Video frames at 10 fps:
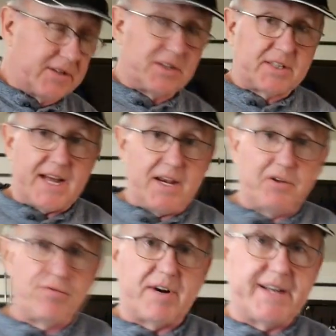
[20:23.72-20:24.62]
just that
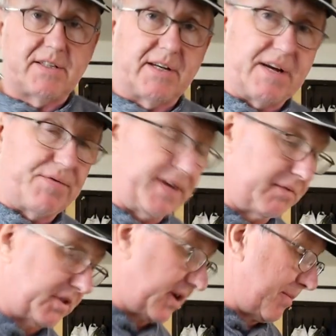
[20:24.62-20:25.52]
little race I don't think
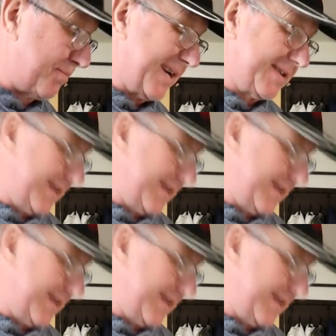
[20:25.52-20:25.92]
was going to bust